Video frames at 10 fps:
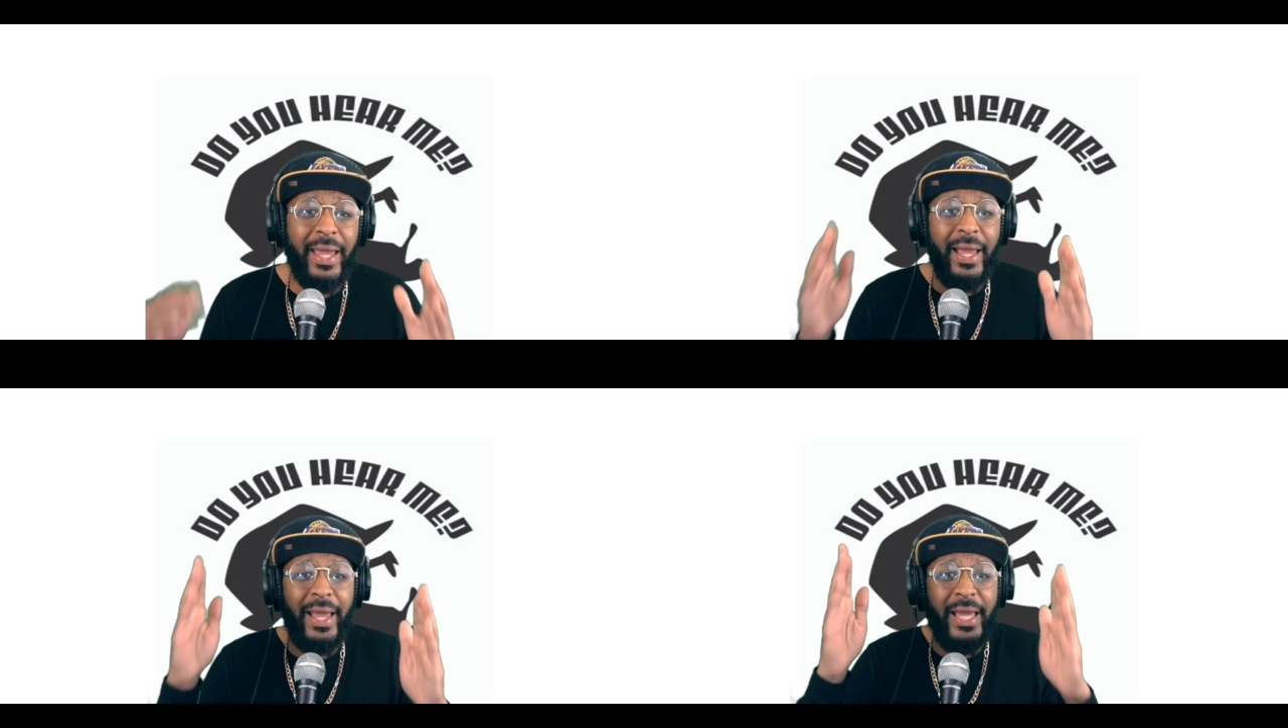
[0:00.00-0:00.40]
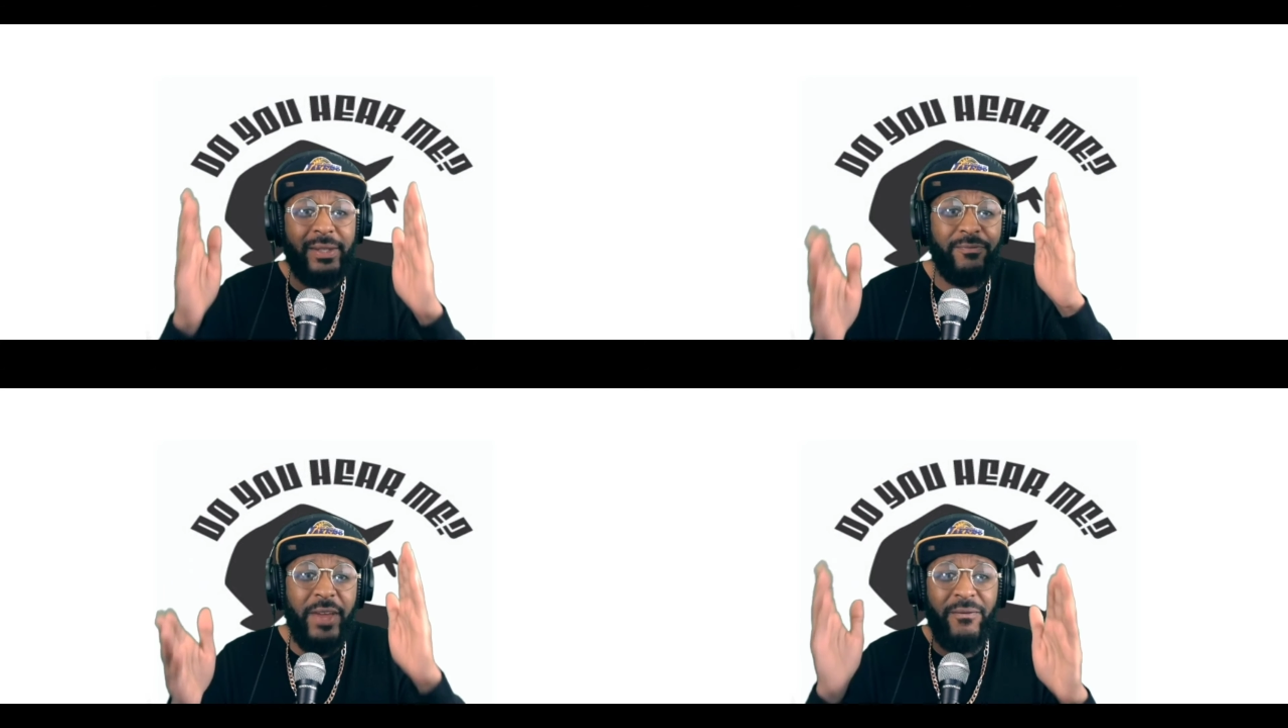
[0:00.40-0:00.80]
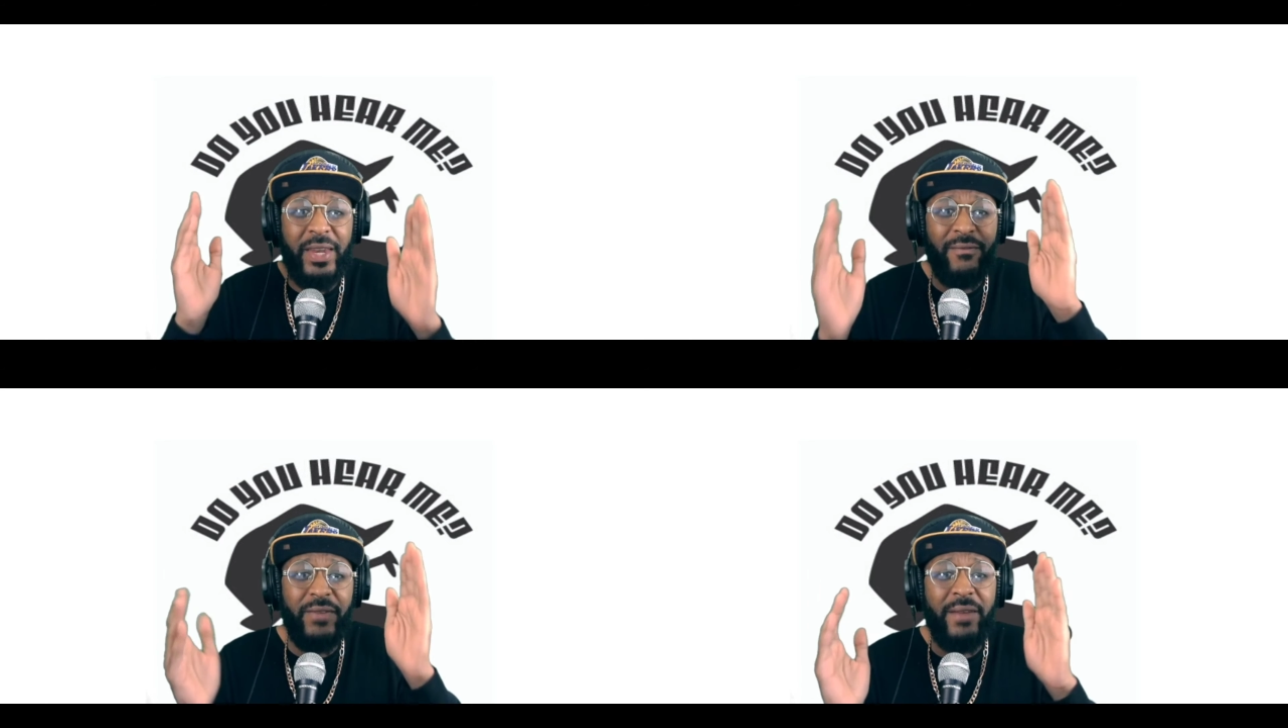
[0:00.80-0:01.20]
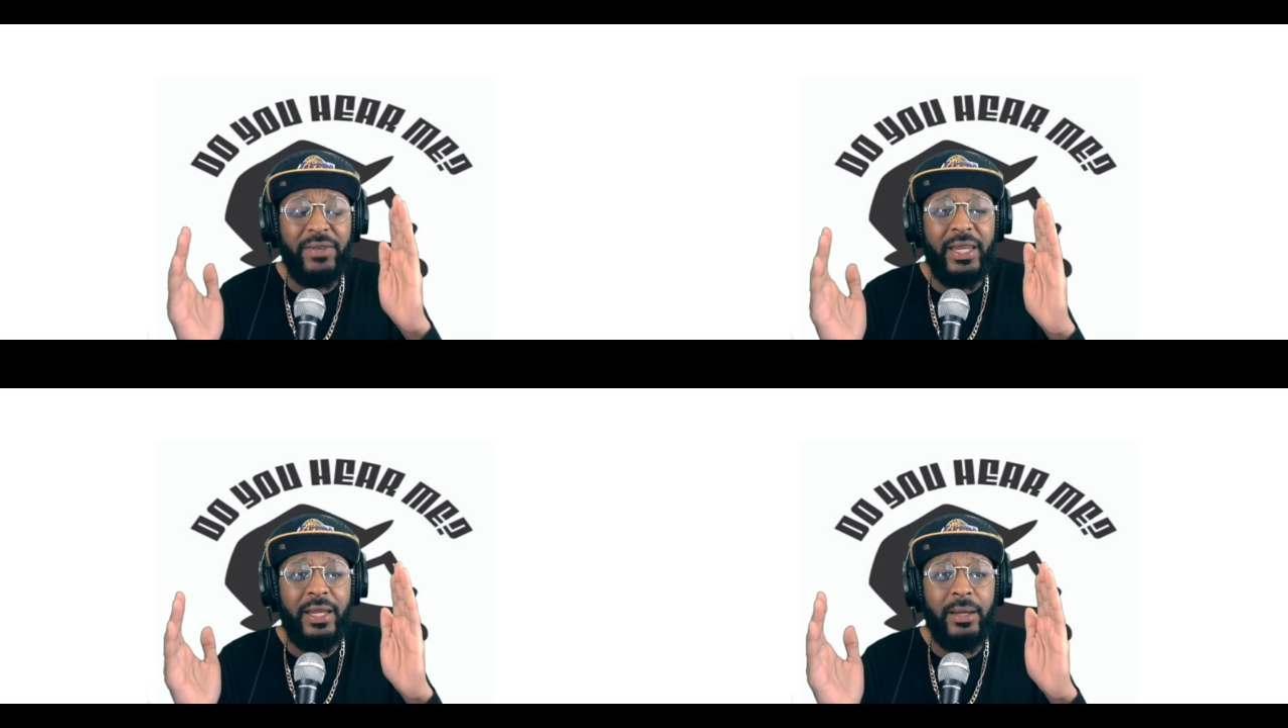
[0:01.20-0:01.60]
it's
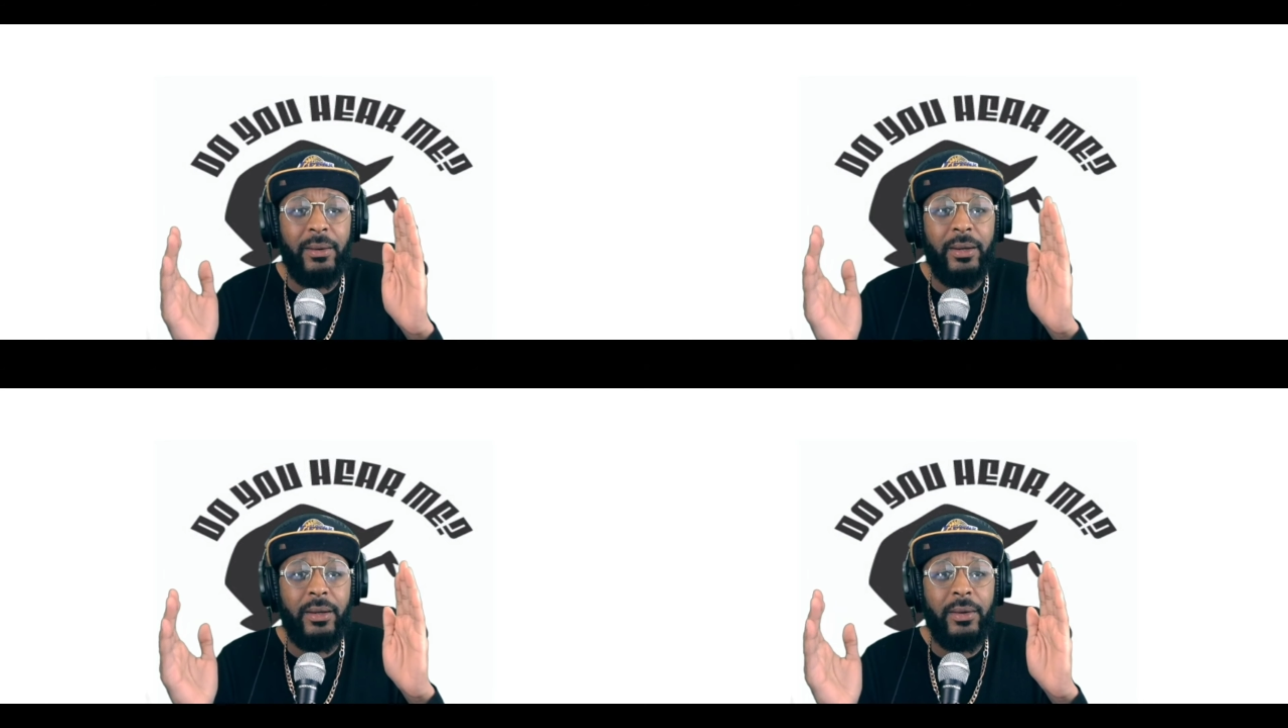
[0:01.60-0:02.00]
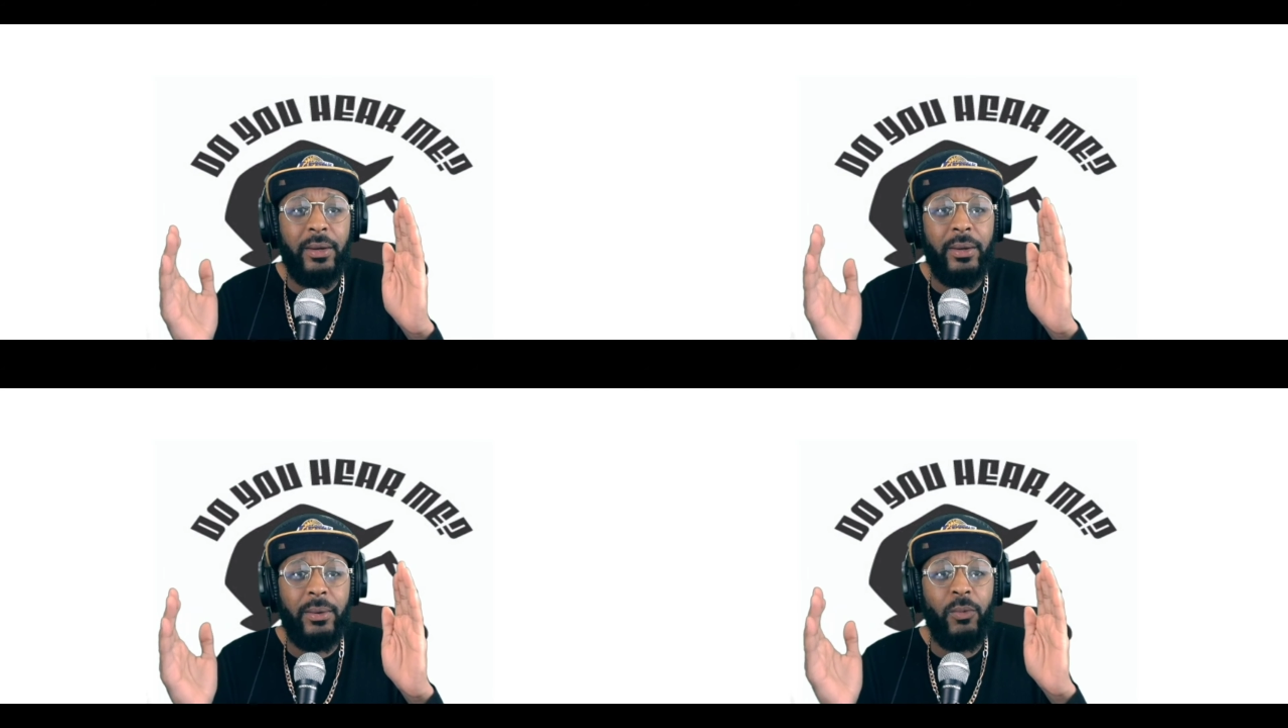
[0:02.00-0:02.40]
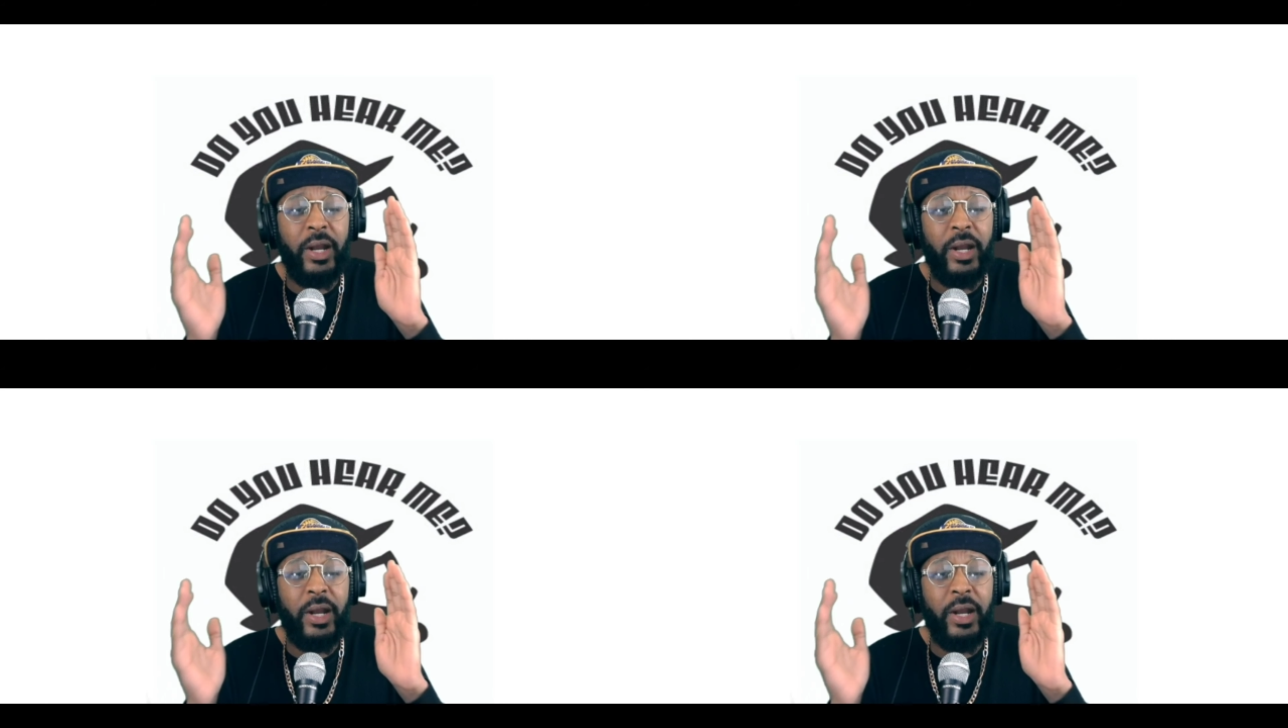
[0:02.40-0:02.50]
50-50 when